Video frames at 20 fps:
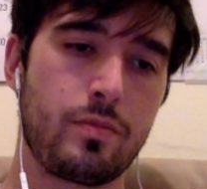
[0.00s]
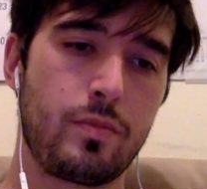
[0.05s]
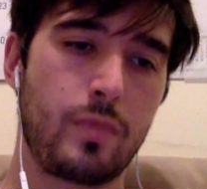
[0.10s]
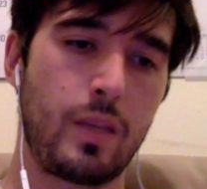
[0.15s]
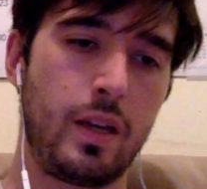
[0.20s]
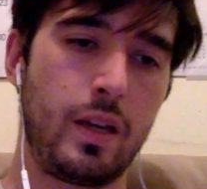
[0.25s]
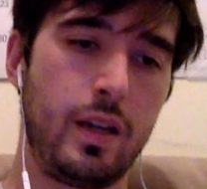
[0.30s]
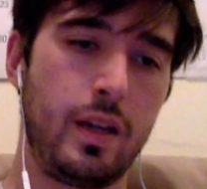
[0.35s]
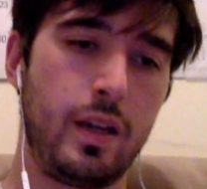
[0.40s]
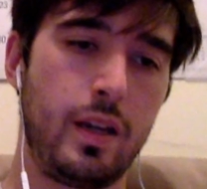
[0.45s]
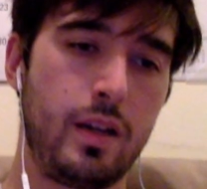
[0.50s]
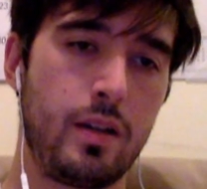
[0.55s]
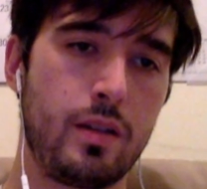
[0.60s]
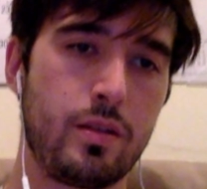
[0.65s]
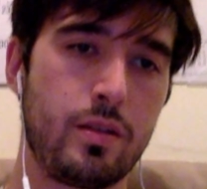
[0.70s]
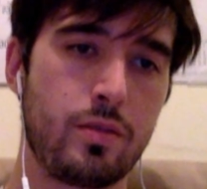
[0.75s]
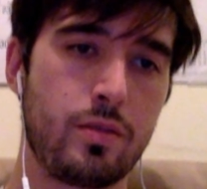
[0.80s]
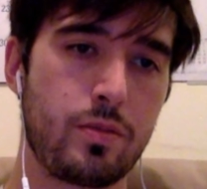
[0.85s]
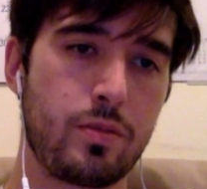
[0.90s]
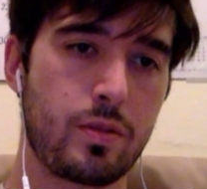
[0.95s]

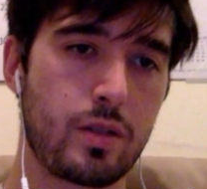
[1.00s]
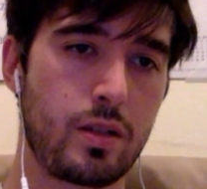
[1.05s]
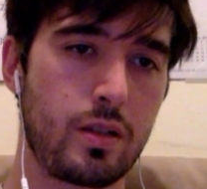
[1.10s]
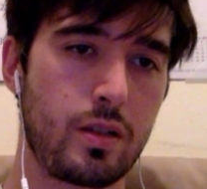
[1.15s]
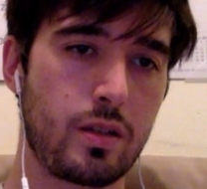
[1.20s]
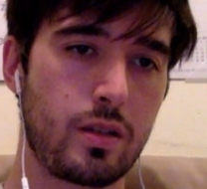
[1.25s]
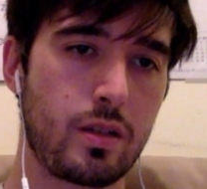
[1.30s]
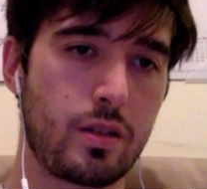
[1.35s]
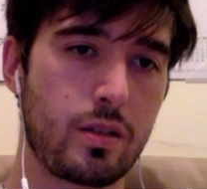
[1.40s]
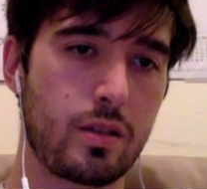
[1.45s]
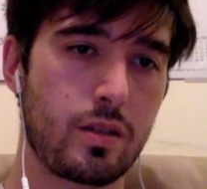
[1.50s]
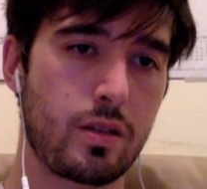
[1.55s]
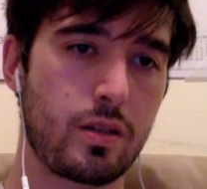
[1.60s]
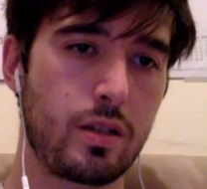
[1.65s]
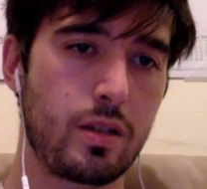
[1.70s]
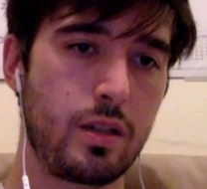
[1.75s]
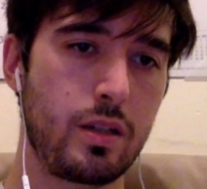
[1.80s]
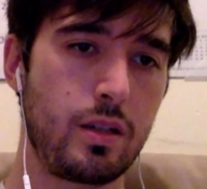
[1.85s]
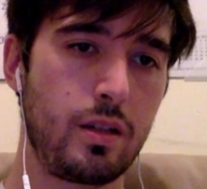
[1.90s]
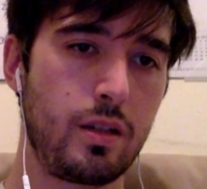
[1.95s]
And we're going to
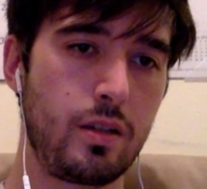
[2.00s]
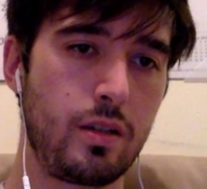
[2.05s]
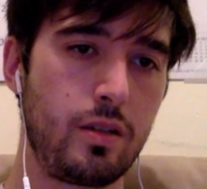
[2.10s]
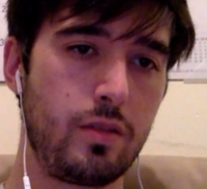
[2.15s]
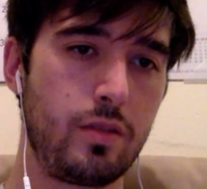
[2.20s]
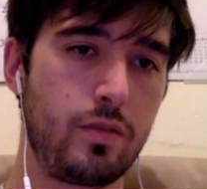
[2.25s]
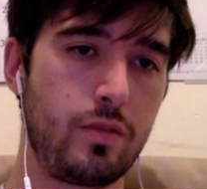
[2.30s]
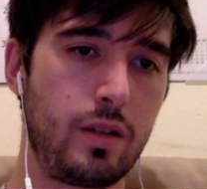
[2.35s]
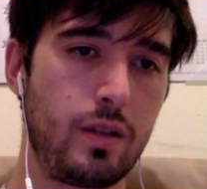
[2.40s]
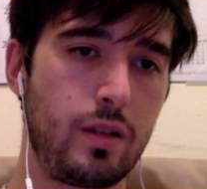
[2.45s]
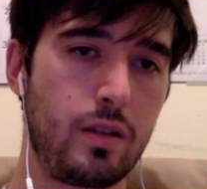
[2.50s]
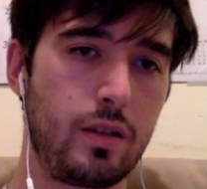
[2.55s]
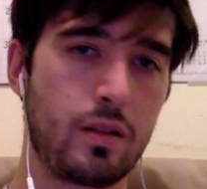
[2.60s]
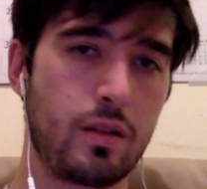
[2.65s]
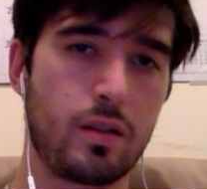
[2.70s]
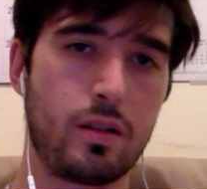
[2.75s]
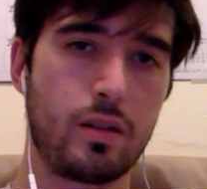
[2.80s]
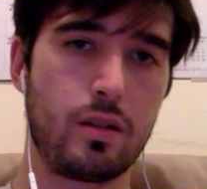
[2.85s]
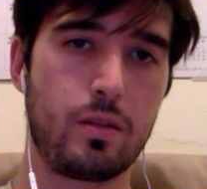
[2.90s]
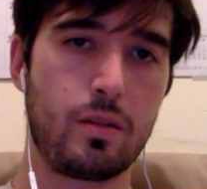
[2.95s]
create another new file
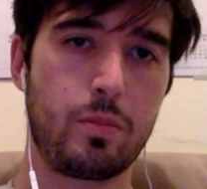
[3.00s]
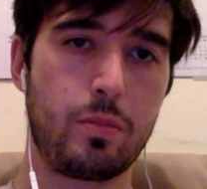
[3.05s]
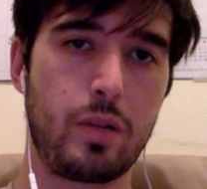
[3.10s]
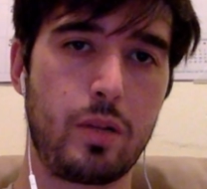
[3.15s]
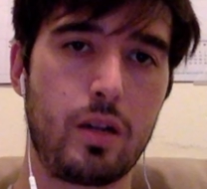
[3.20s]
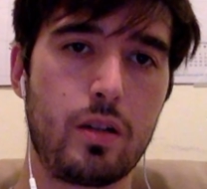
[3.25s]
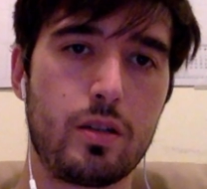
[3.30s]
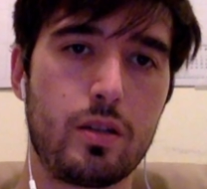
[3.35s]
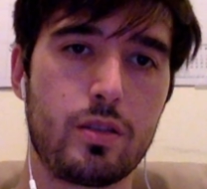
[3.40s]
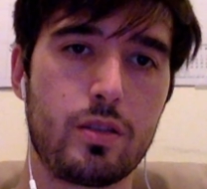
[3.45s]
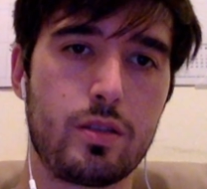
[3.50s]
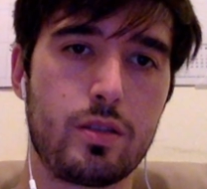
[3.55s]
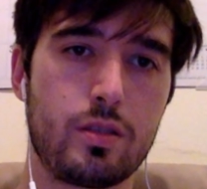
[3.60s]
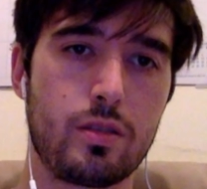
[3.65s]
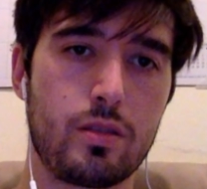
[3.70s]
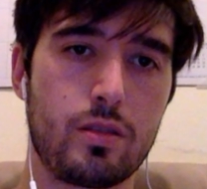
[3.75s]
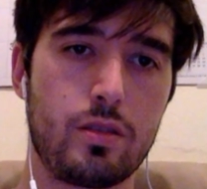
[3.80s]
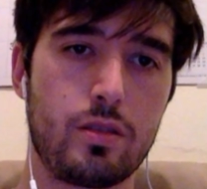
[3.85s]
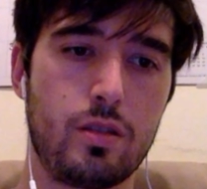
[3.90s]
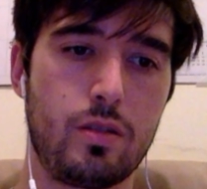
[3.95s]
called parse
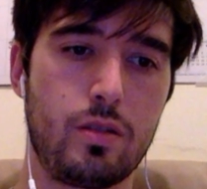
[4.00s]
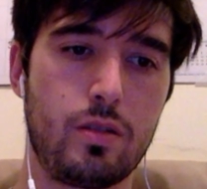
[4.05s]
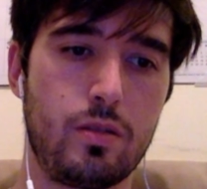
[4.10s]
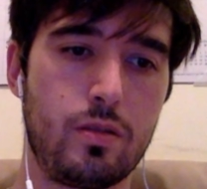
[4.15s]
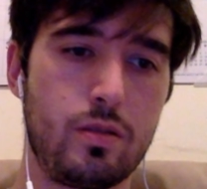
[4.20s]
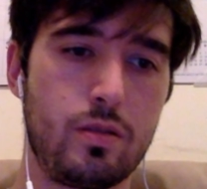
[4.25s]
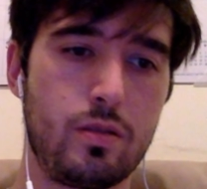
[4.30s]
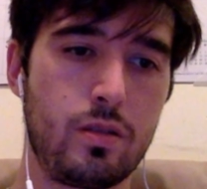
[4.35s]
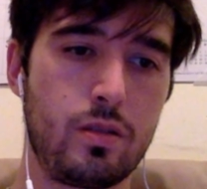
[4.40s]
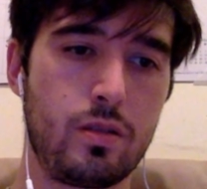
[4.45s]
node.